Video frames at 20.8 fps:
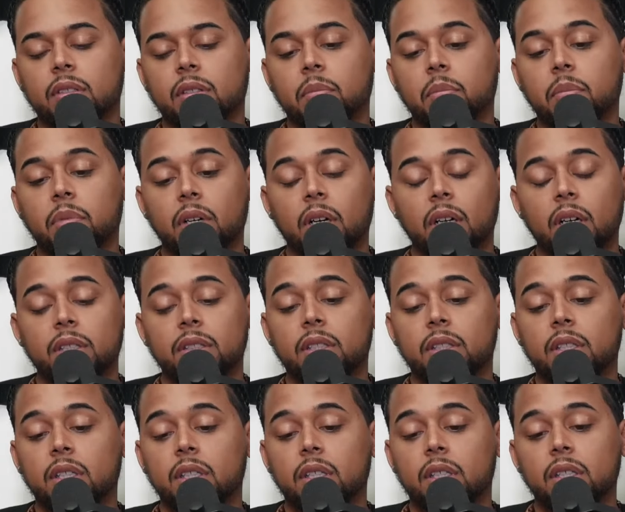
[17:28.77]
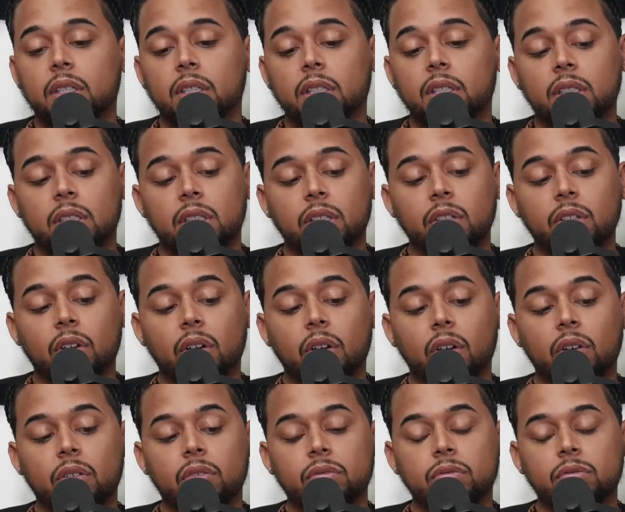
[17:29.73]
But, you
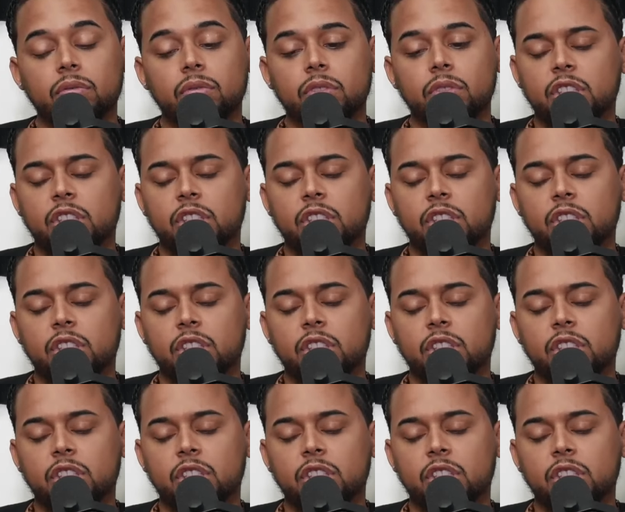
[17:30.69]
know,